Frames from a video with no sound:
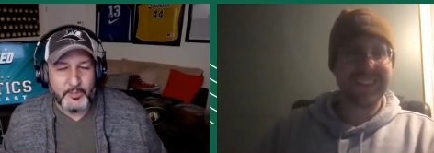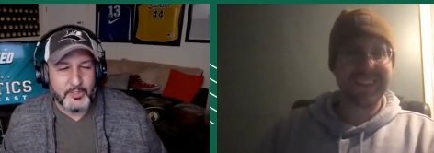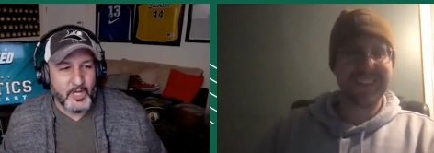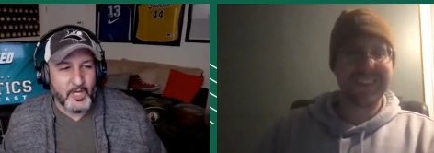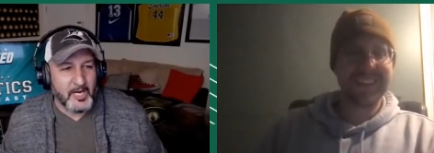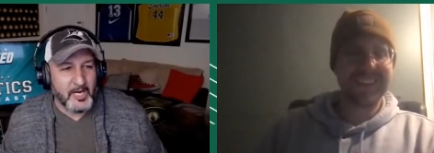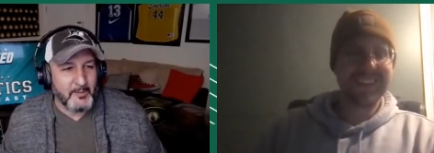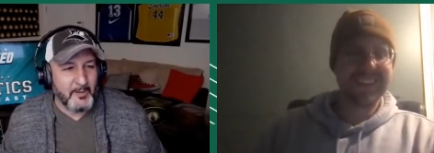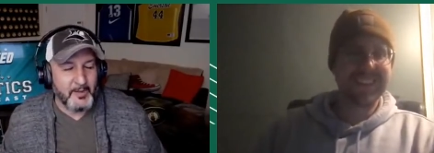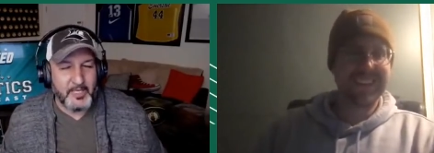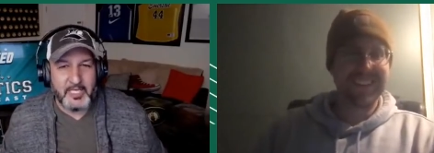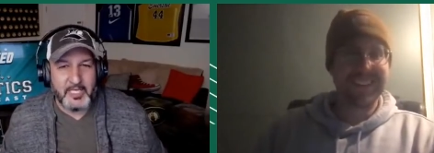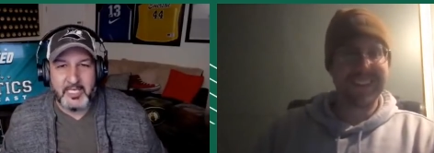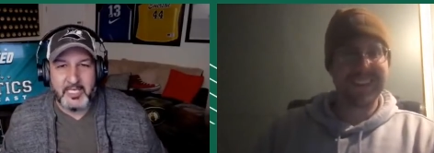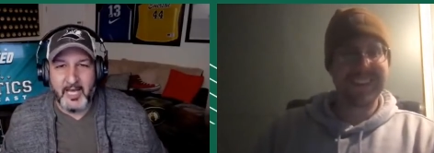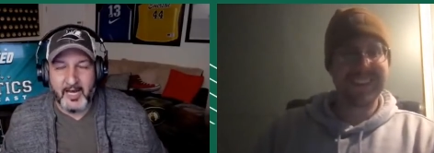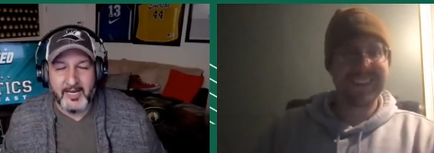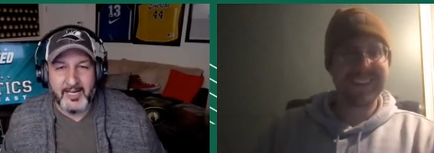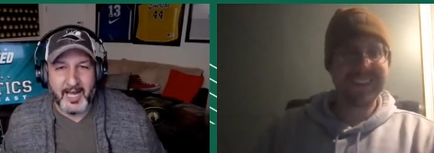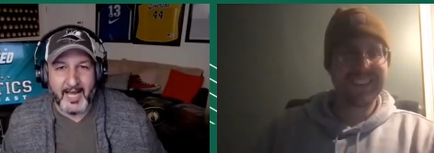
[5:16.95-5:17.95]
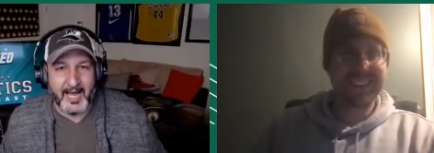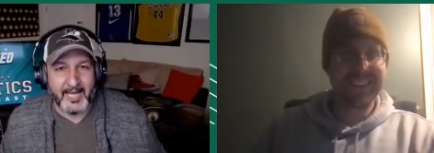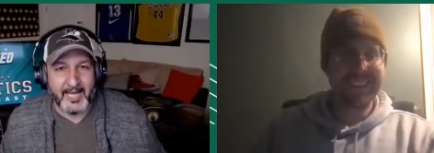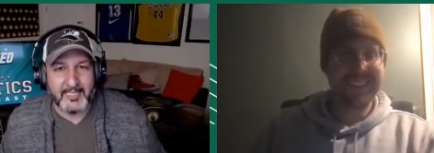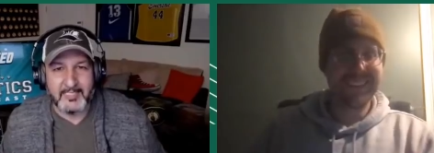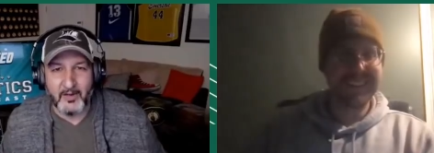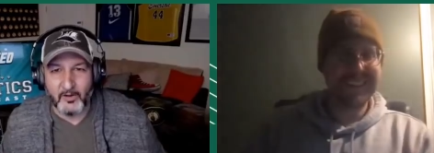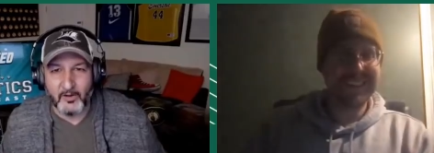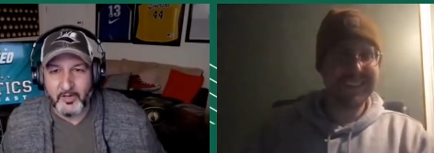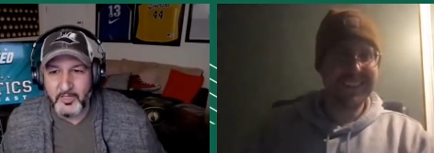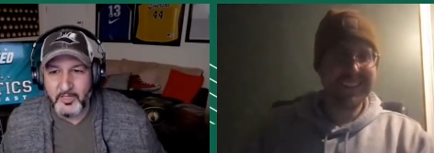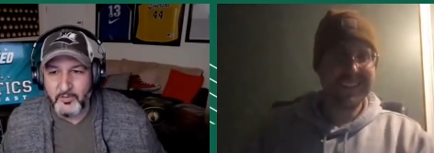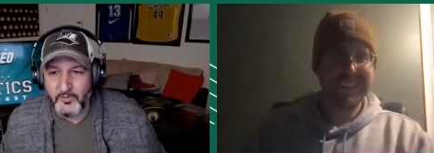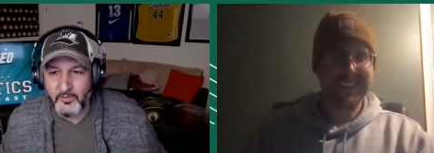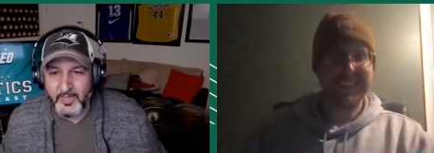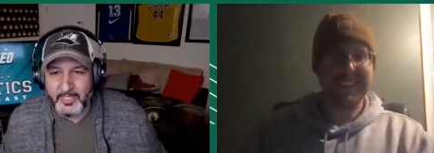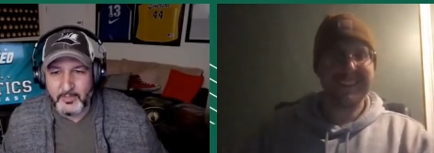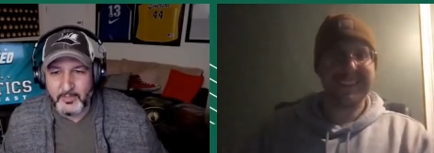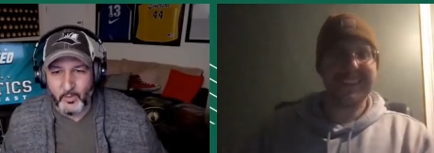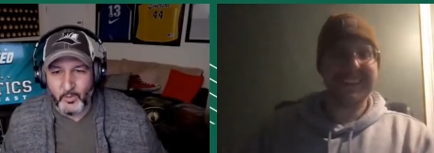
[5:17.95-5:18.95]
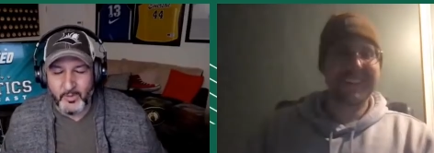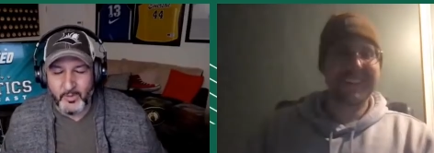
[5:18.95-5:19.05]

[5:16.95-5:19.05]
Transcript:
Speaker 1: what are you talking about young guys? Aren't you like